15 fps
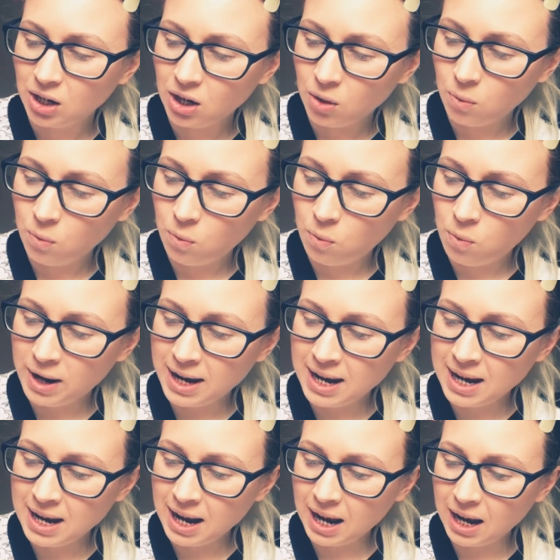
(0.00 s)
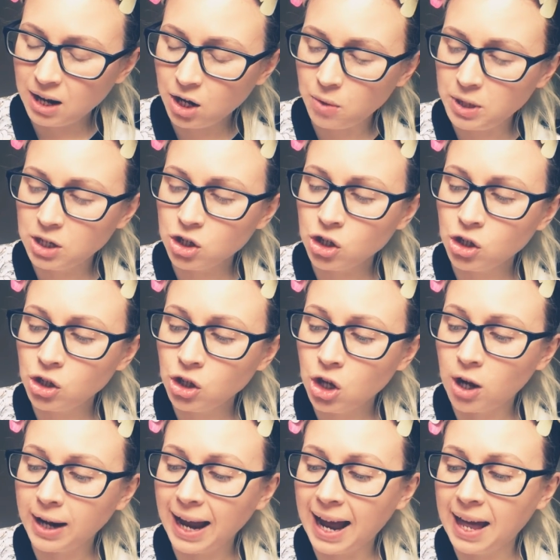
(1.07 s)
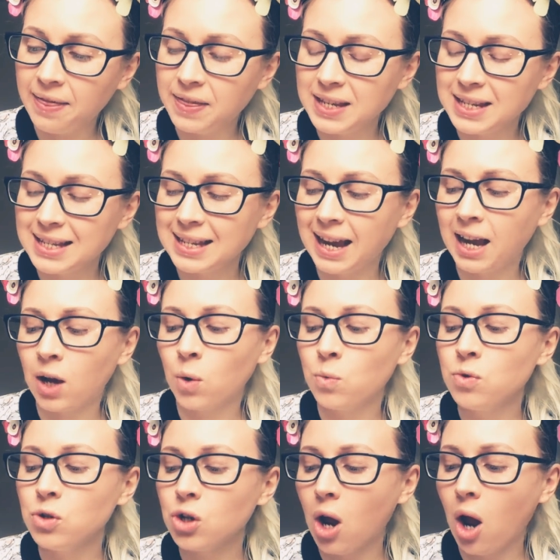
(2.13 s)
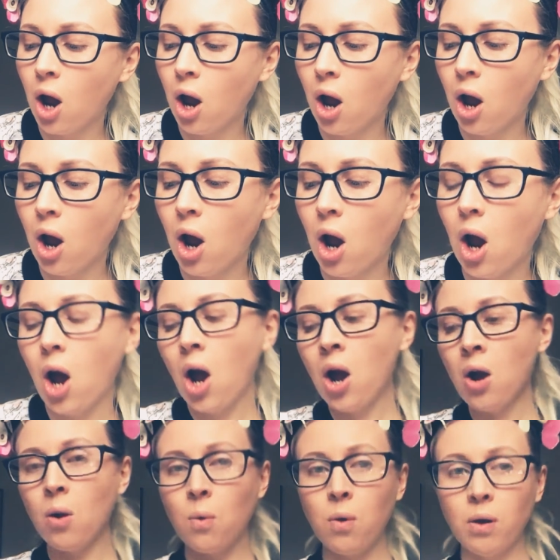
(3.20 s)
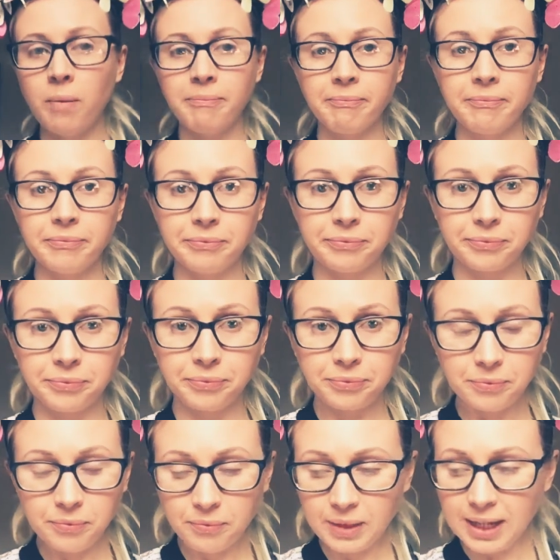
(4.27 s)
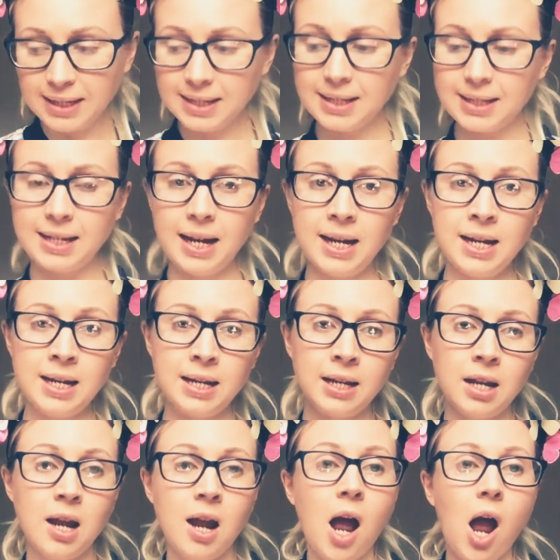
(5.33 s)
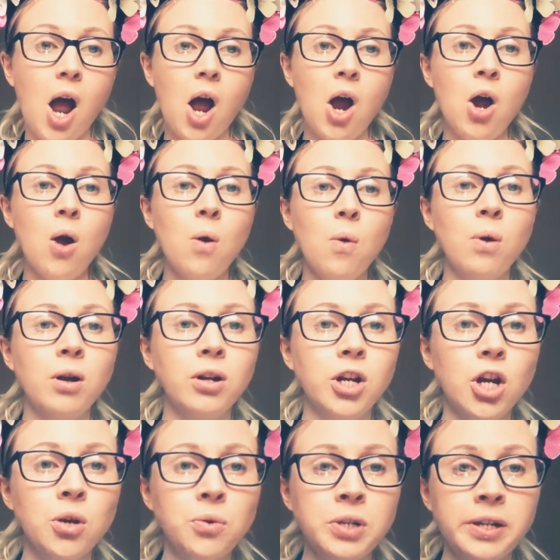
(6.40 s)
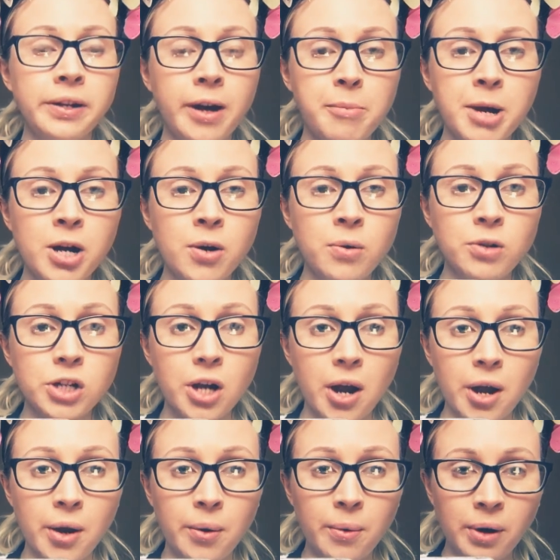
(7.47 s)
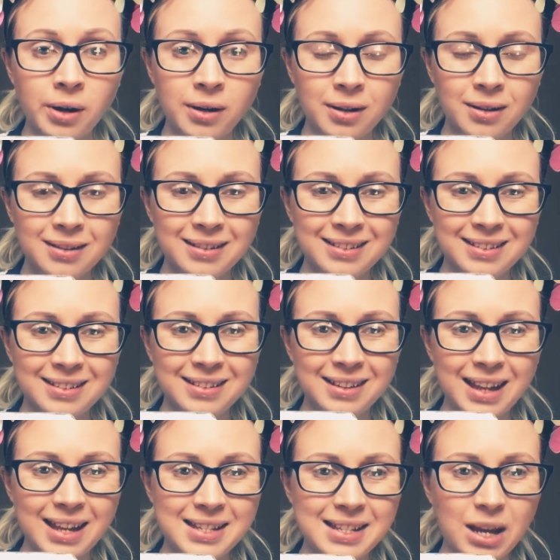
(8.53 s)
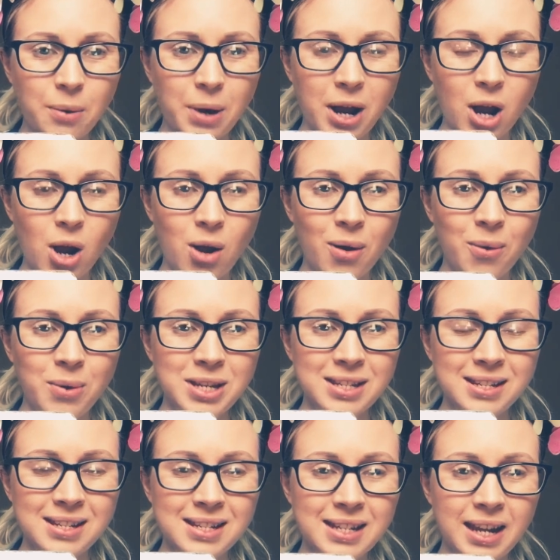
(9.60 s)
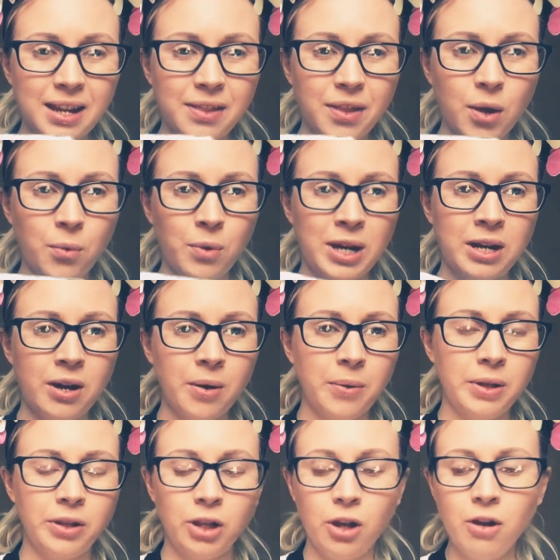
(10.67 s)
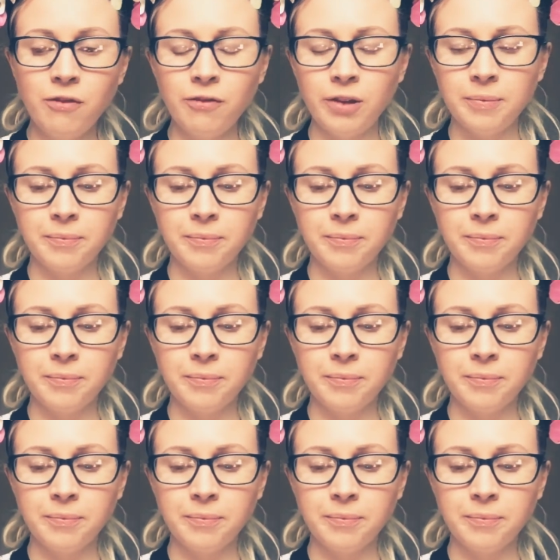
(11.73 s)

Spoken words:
we are going to look at the sound O today. O, goat in a boat, O. That's our O, isn't it, that we know and love.